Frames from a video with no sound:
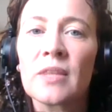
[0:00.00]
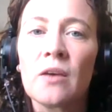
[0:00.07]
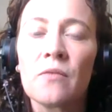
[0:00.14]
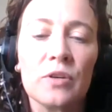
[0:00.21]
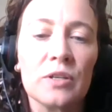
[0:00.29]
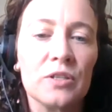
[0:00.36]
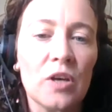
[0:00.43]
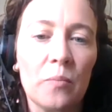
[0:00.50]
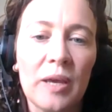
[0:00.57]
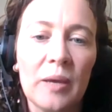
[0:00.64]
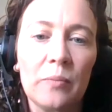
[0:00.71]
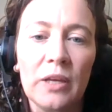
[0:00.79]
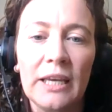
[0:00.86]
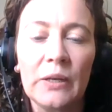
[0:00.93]
For some
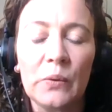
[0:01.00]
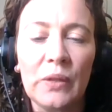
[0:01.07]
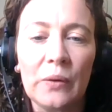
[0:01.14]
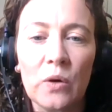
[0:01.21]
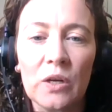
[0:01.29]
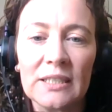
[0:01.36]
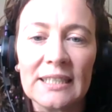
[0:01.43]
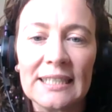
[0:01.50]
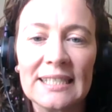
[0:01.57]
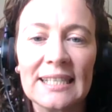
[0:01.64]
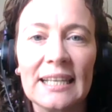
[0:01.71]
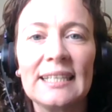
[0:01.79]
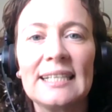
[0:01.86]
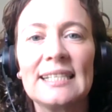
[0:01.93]
people, they wanted to
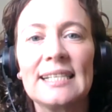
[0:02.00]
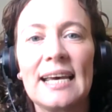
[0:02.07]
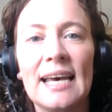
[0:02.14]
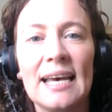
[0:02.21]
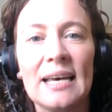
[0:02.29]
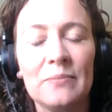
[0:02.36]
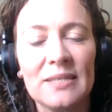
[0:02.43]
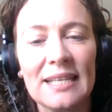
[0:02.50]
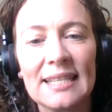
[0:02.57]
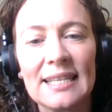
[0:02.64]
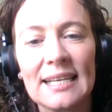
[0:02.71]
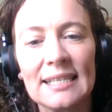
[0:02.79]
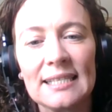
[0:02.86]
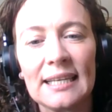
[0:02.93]
set exams and
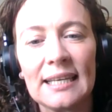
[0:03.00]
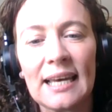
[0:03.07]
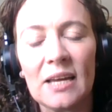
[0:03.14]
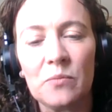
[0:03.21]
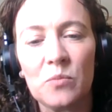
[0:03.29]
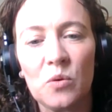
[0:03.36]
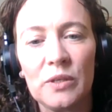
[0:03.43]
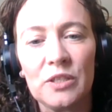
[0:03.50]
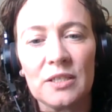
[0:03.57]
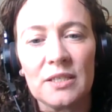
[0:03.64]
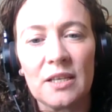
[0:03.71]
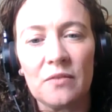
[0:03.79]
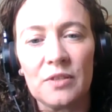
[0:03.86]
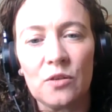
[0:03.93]
things like that, but we
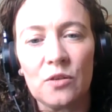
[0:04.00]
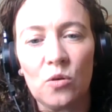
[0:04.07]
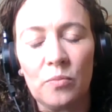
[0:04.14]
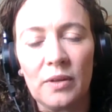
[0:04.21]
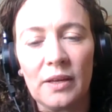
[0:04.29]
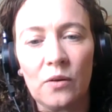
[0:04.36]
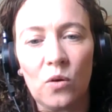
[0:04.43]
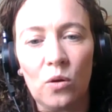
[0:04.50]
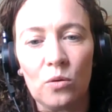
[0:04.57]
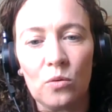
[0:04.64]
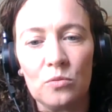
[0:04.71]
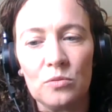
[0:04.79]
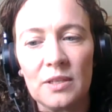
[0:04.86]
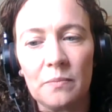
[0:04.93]
just have to hope that all
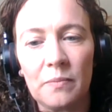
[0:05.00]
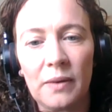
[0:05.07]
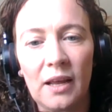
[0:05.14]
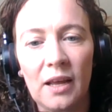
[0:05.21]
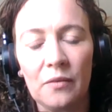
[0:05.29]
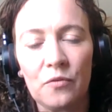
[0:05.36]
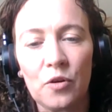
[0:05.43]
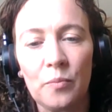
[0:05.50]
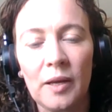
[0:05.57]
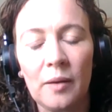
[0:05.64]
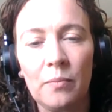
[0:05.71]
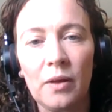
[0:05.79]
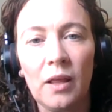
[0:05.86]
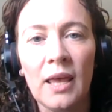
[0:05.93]
goes to plan for
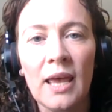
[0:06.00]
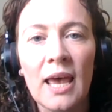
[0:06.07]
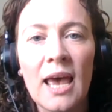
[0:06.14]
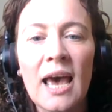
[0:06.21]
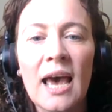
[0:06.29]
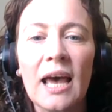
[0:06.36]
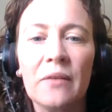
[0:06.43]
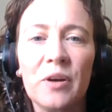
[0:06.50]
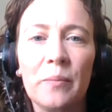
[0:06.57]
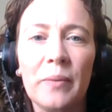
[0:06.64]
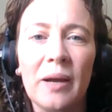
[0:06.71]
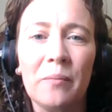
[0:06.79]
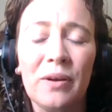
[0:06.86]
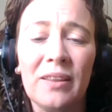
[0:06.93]
people and
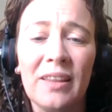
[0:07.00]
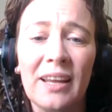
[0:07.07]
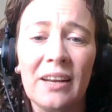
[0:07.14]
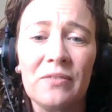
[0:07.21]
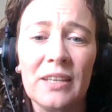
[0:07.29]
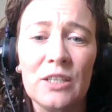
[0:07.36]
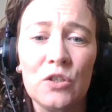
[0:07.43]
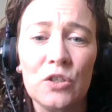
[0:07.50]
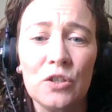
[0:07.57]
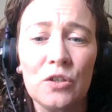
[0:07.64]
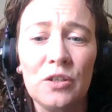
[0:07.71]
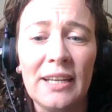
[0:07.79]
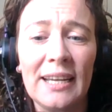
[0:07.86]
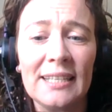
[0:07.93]
remember that if they
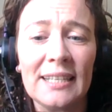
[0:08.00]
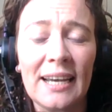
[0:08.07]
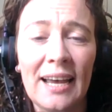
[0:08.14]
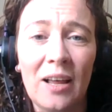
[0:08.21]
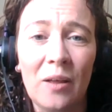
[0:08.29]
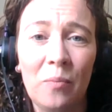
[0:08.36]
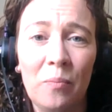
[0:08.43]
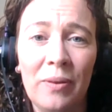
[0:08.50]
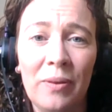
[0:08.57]
do need help,